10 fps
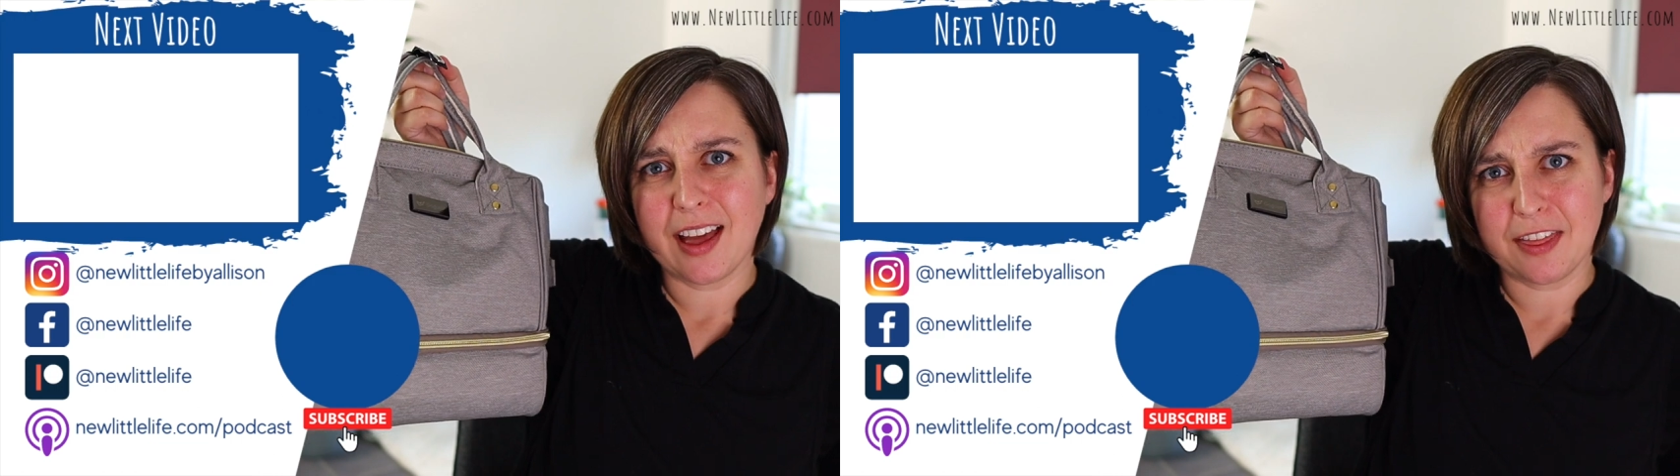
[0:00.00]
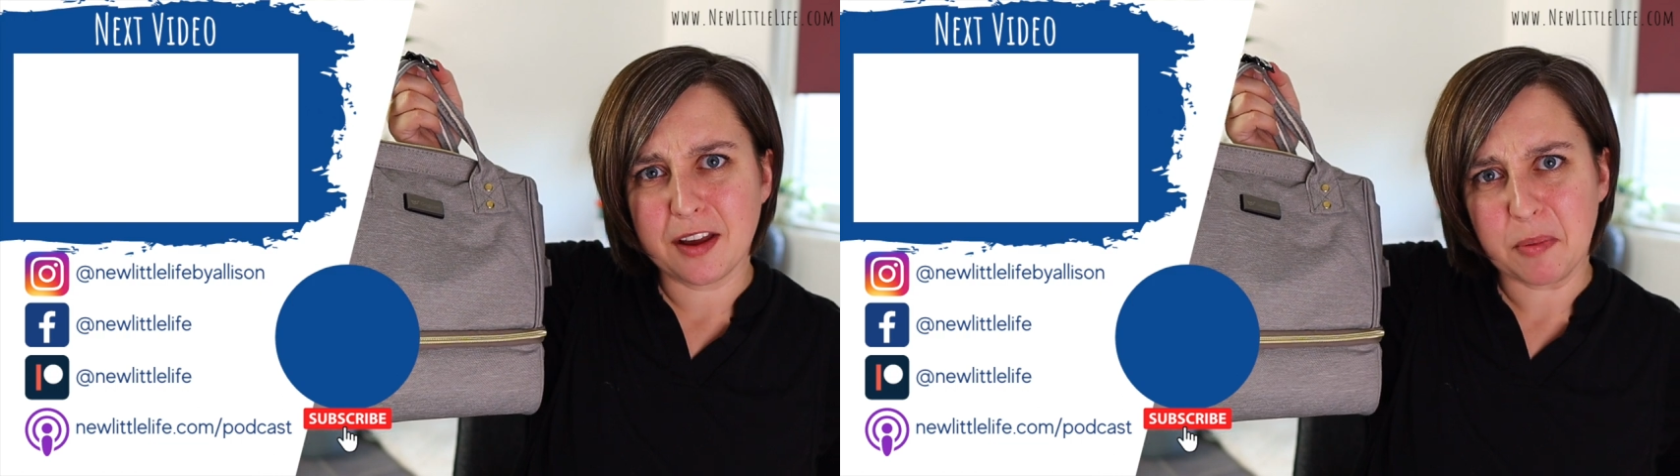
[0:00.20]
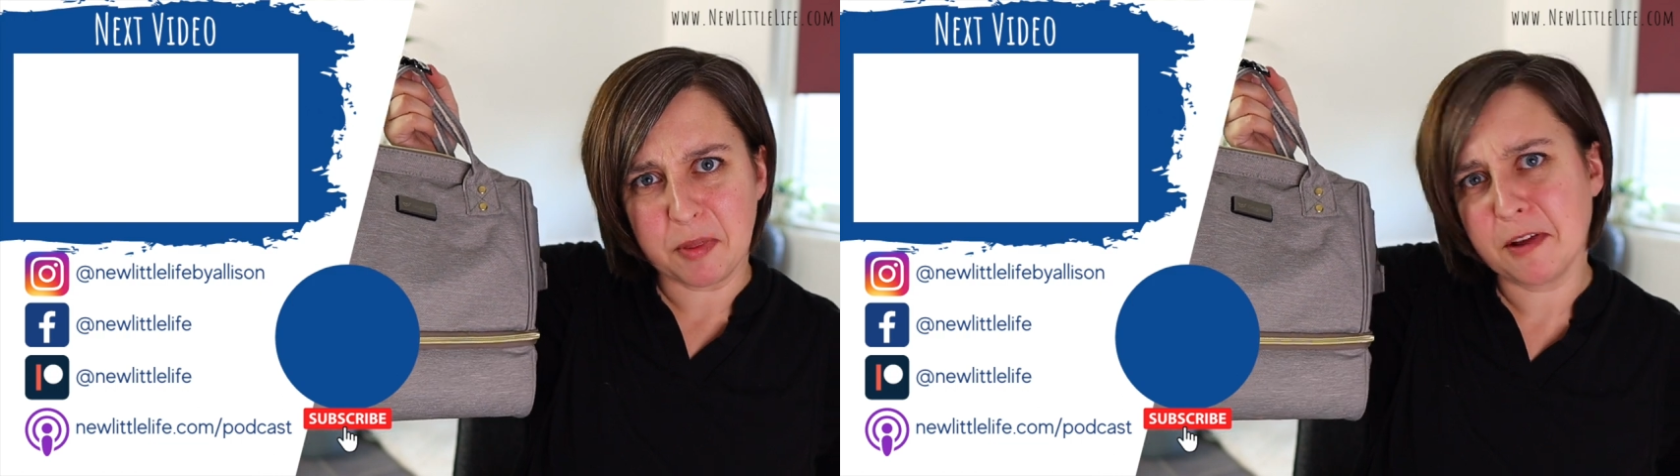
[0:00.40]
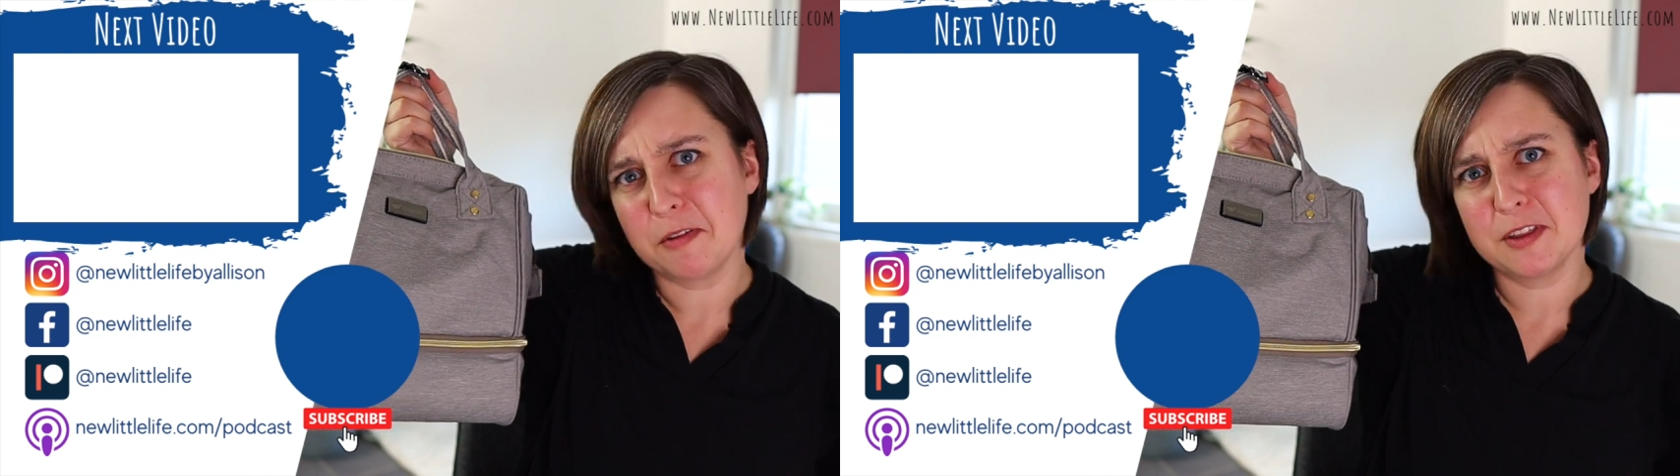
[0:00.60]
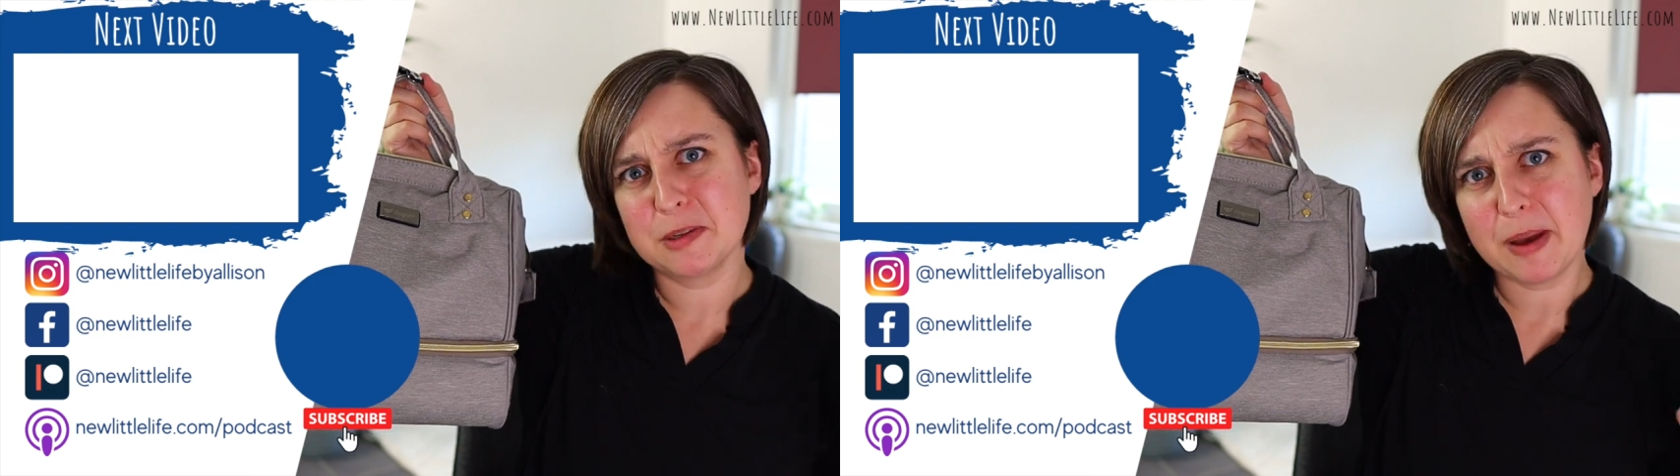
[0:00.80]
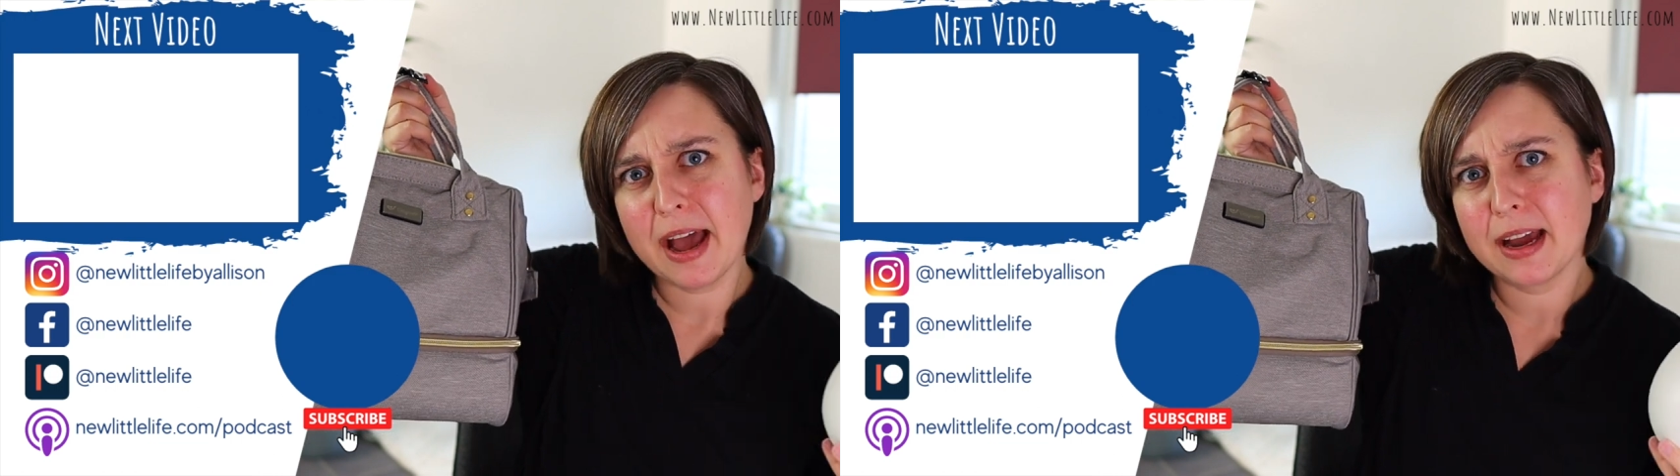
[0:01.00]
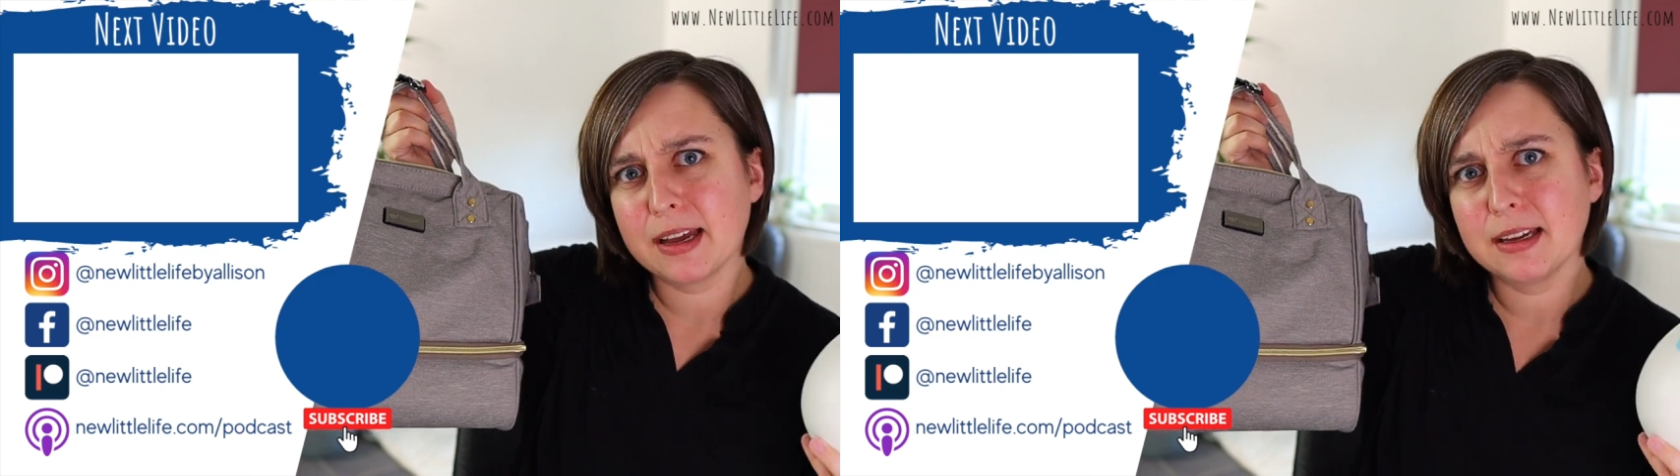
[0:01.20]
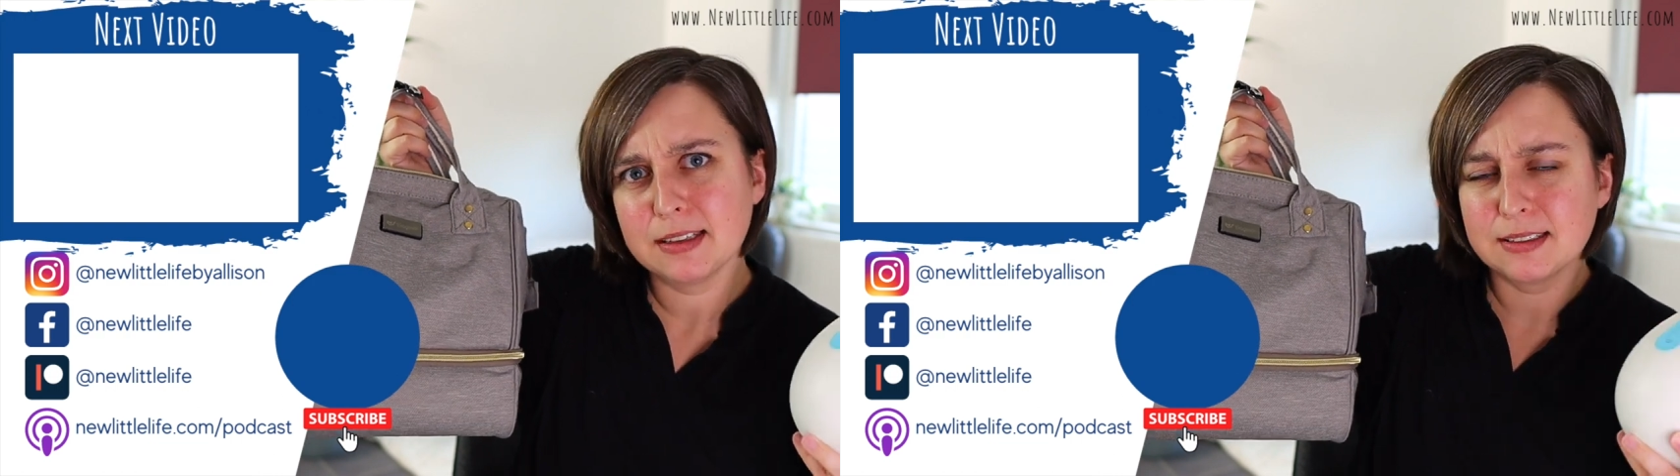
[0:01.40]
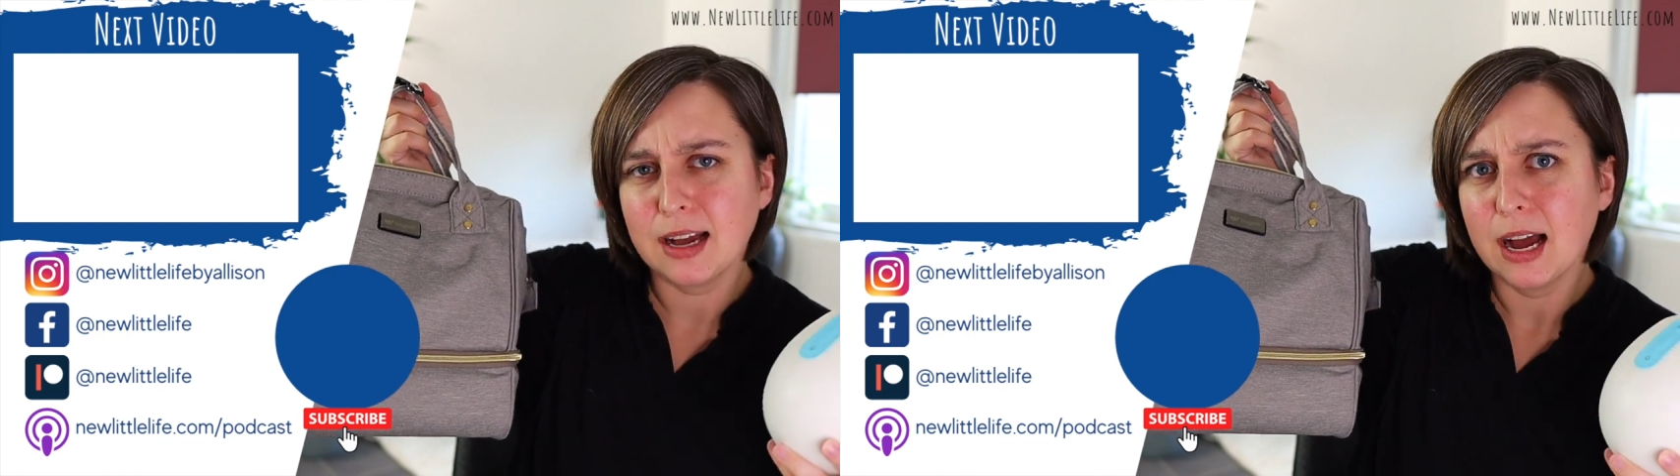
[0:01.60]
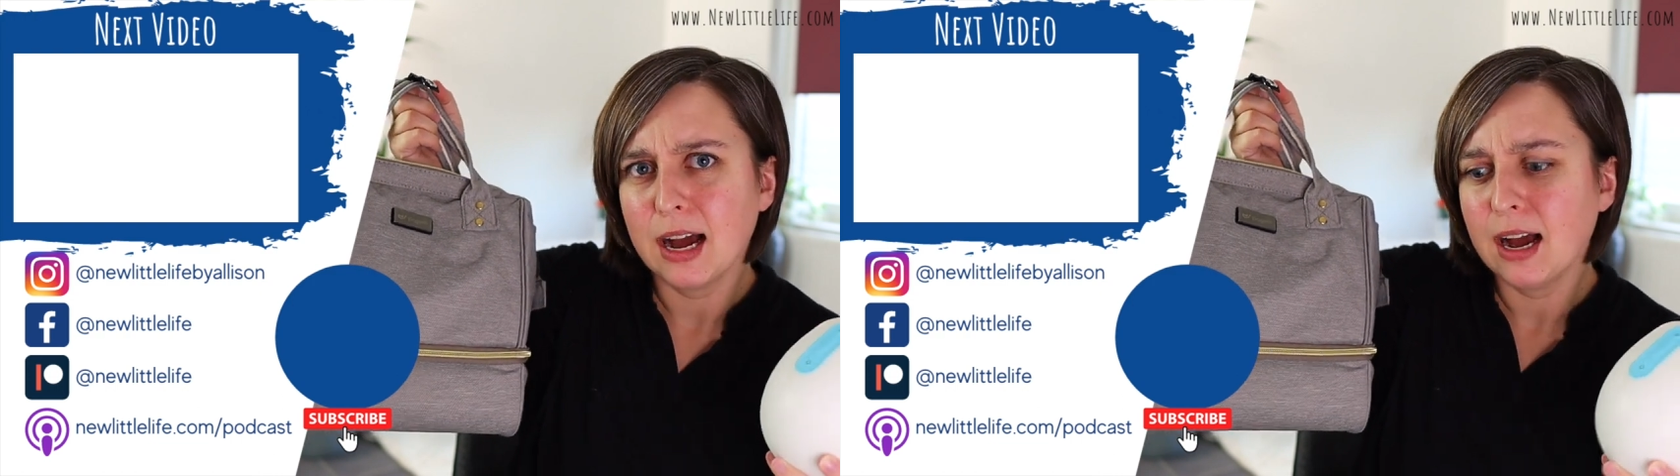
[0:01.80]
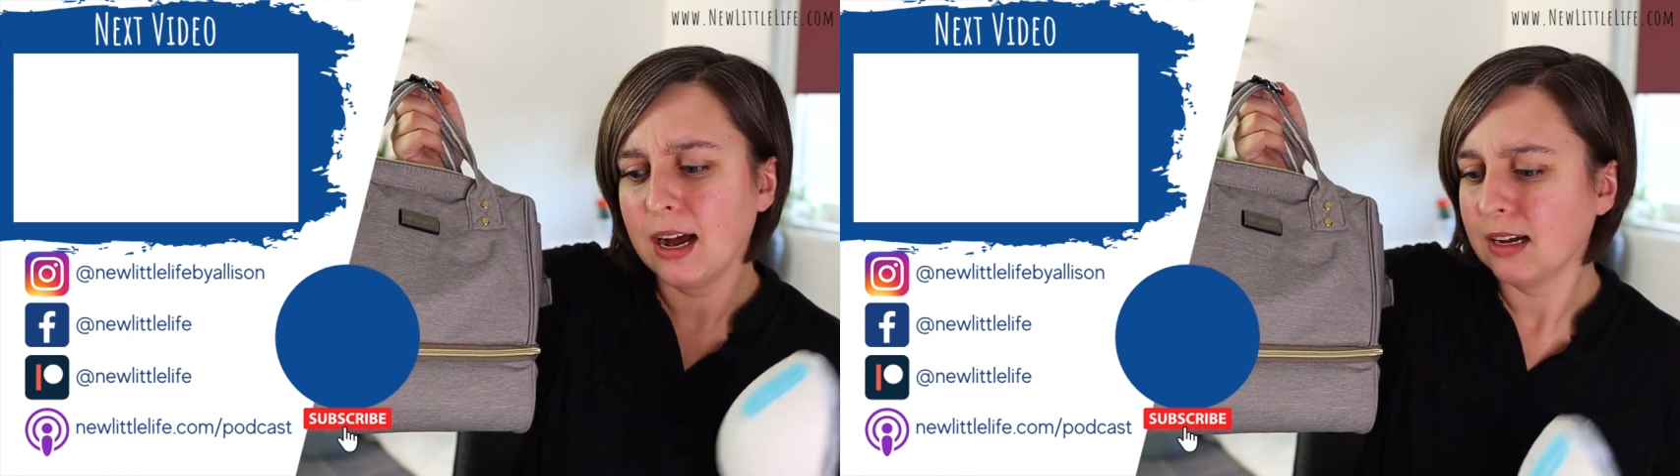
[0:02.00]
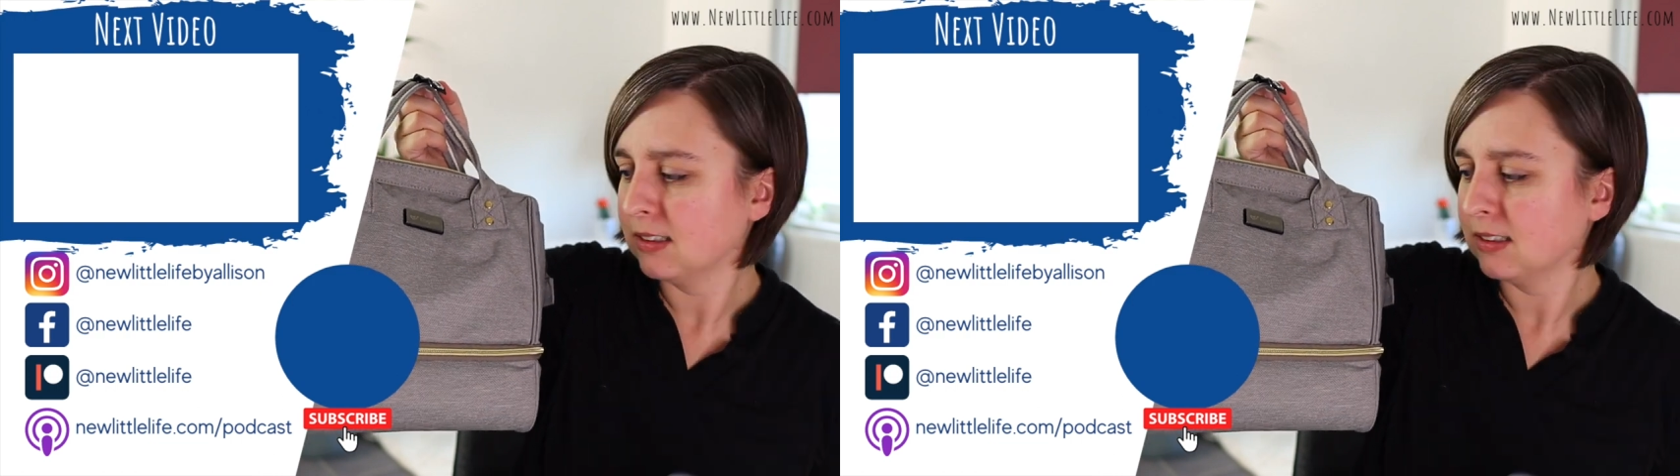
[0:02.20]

I think I'm in love with this bag.